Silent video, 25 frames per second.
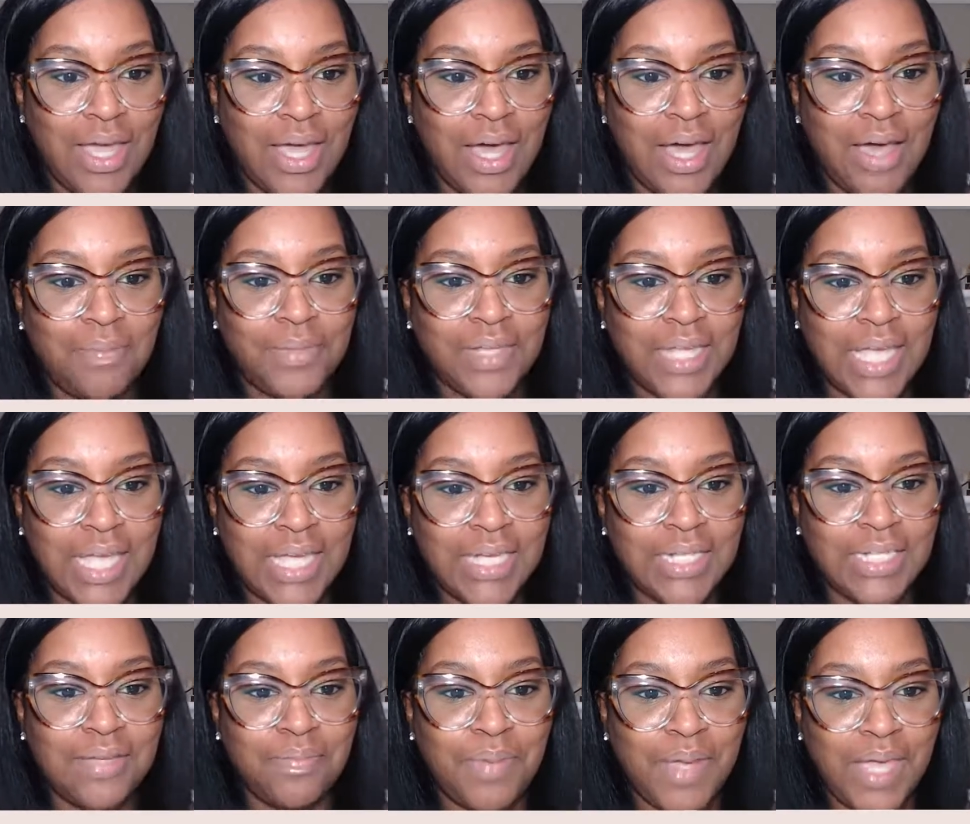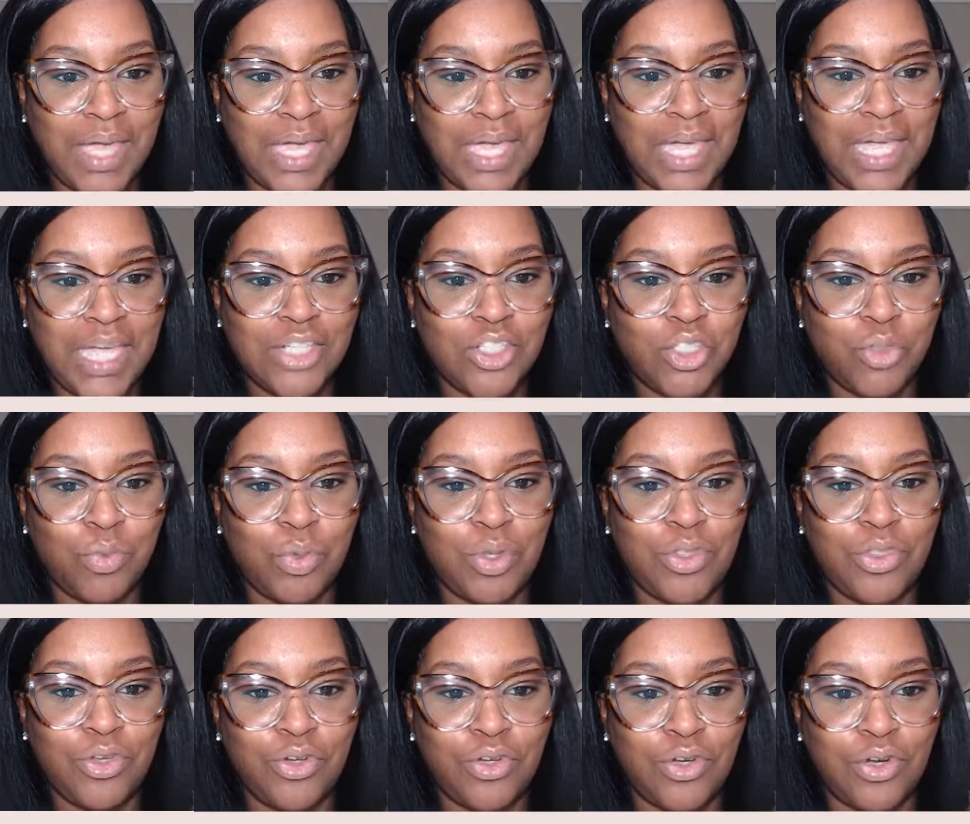Landing page
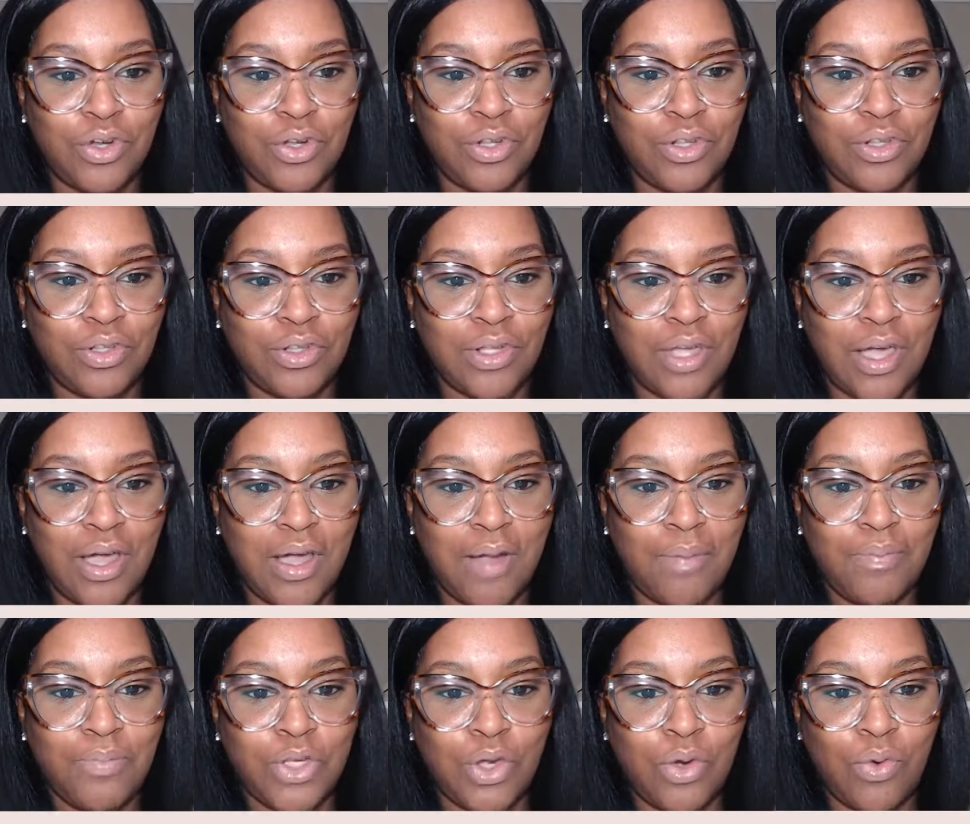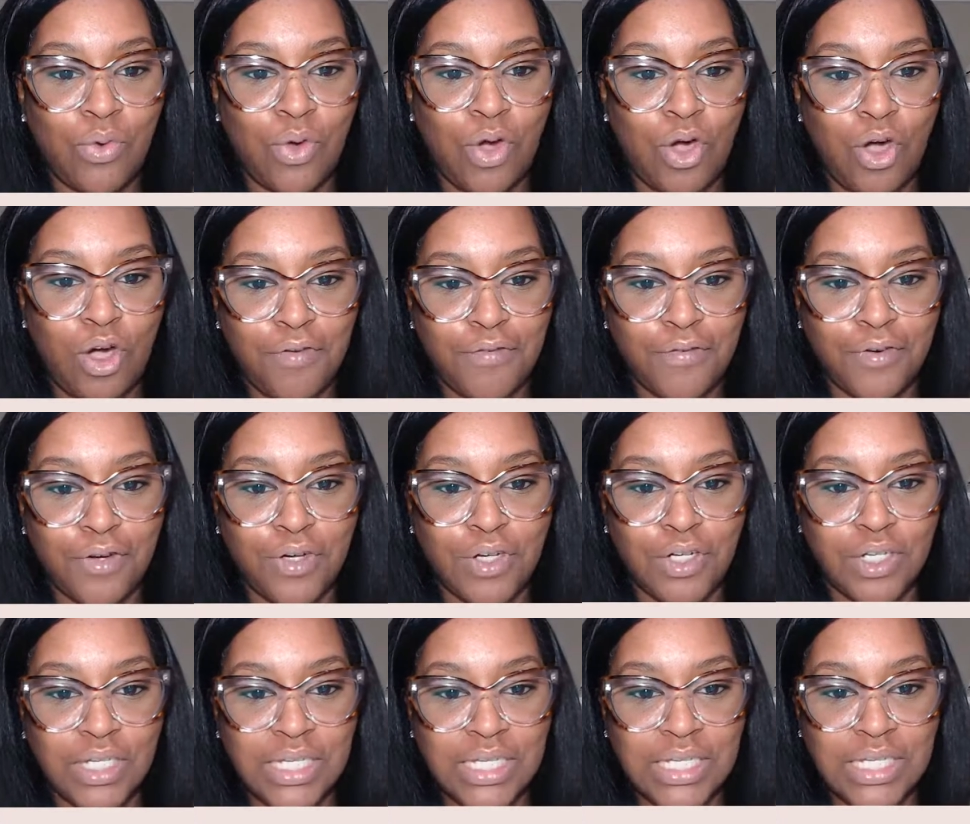with no
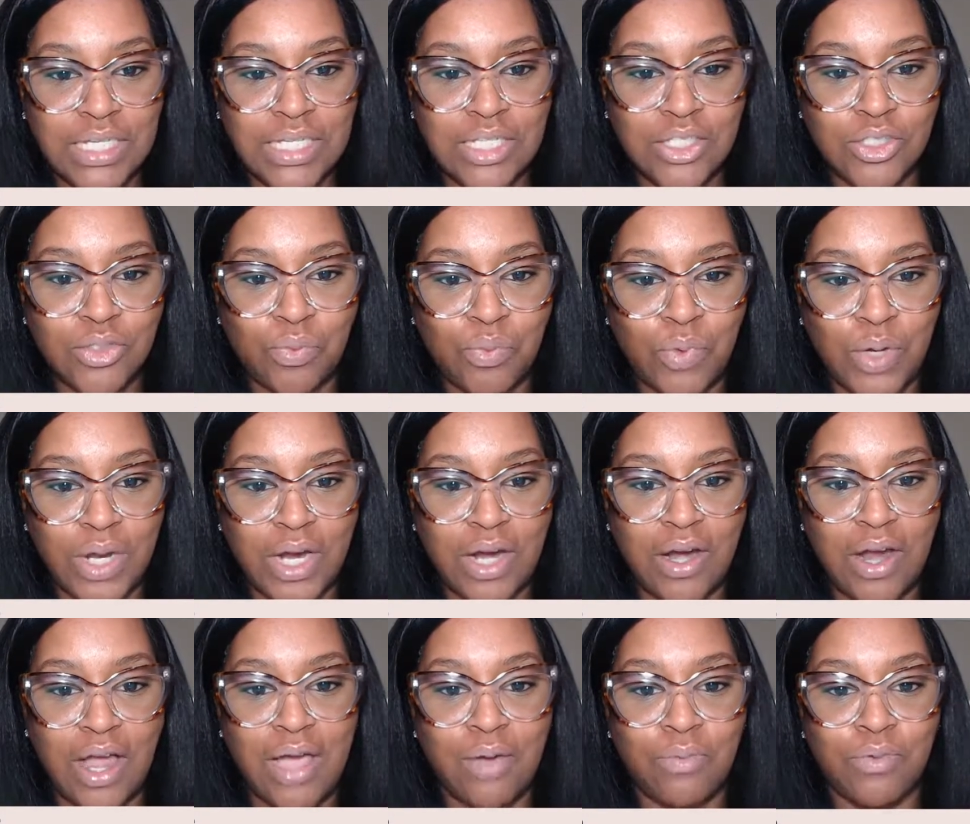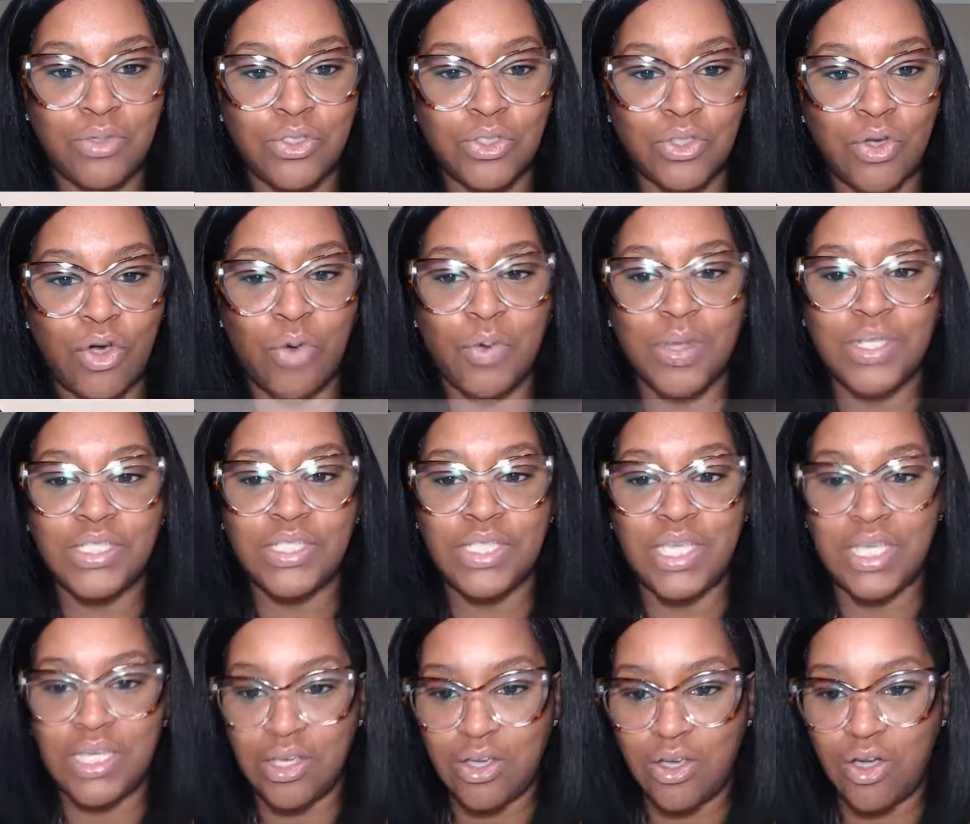offer is where I was always
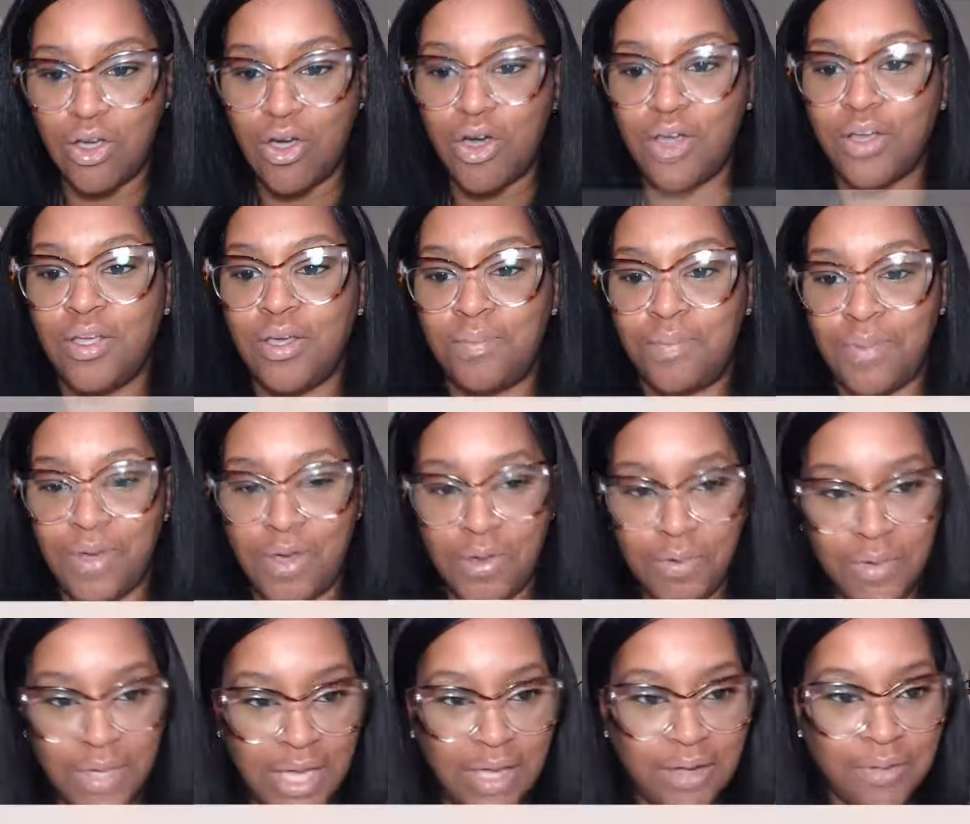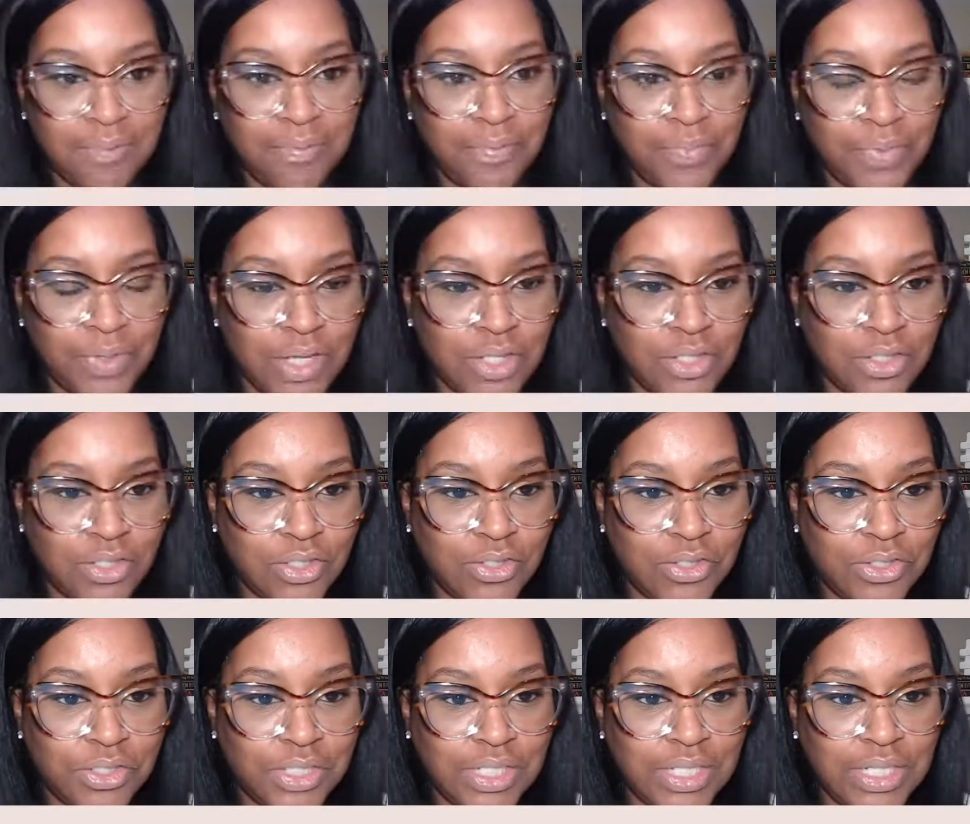getting caught up. Okay.
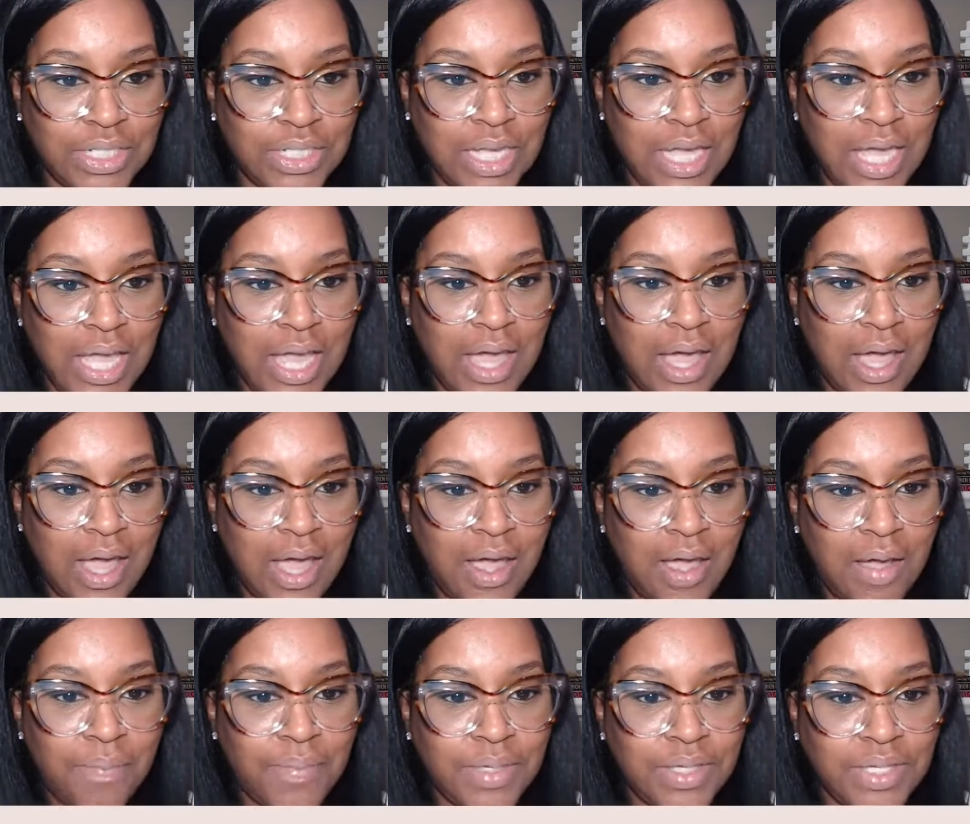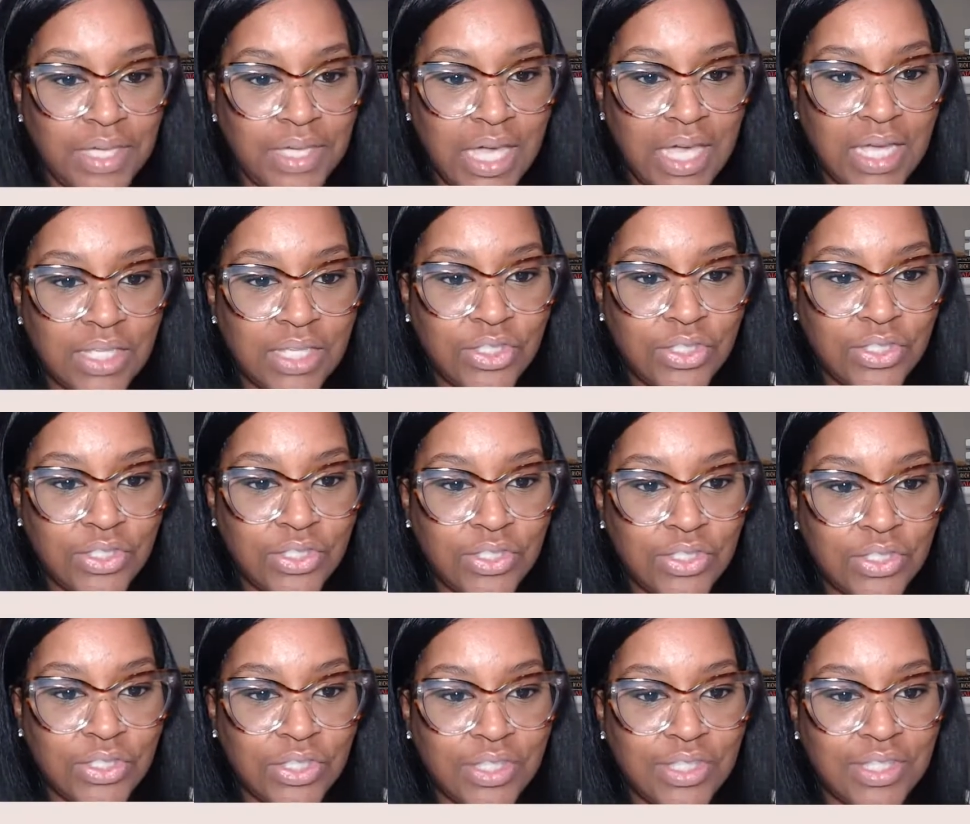Understood.
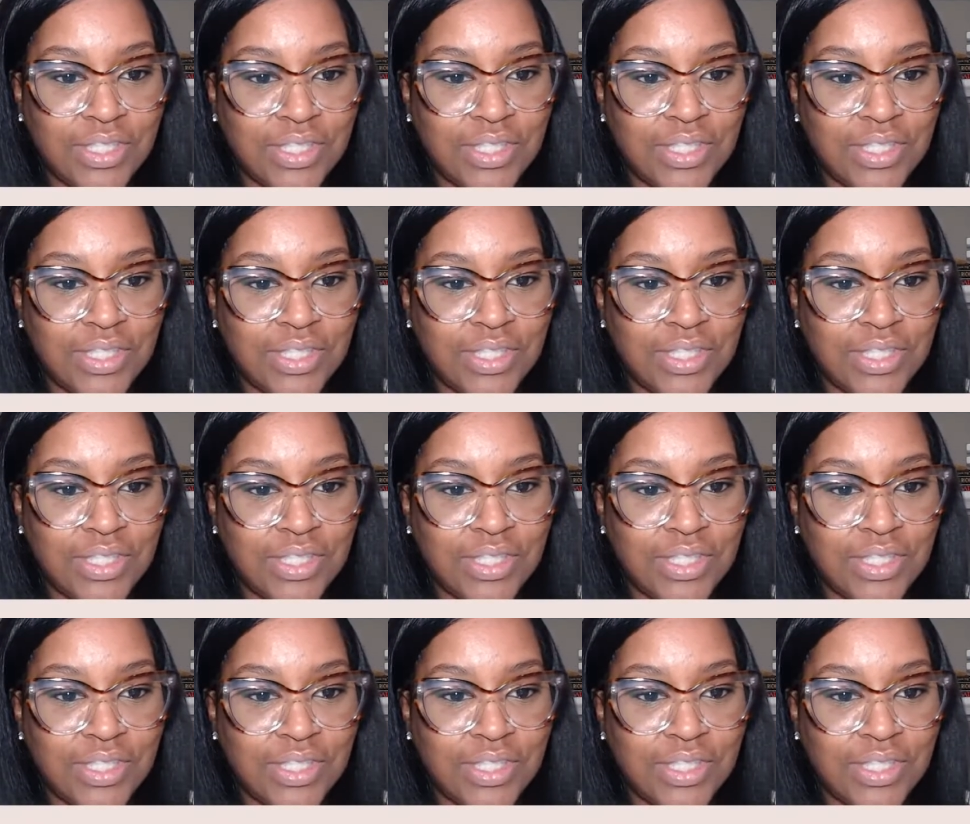Yes,